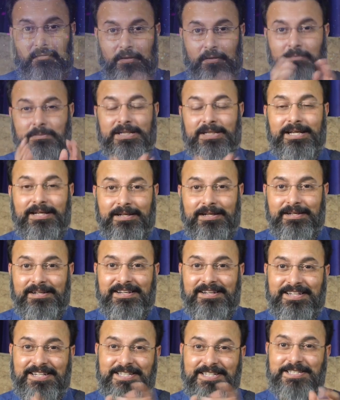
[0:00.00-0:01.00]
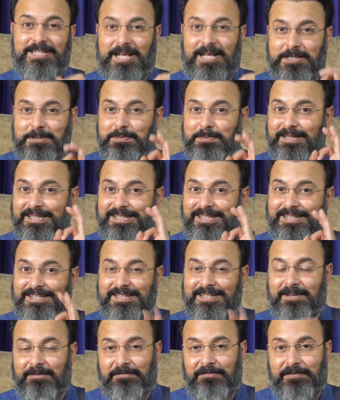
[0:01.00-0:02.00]
From there, it is
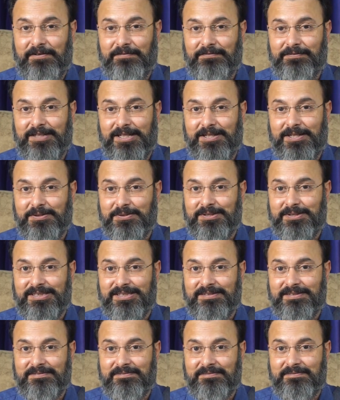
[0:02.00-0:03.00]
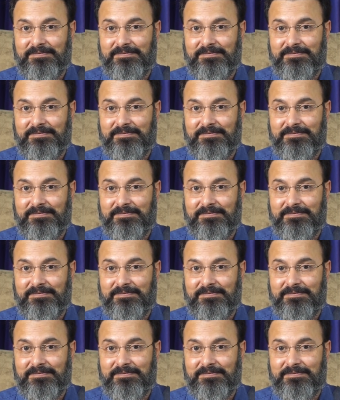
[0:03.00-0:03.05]
aspecting their fifth house,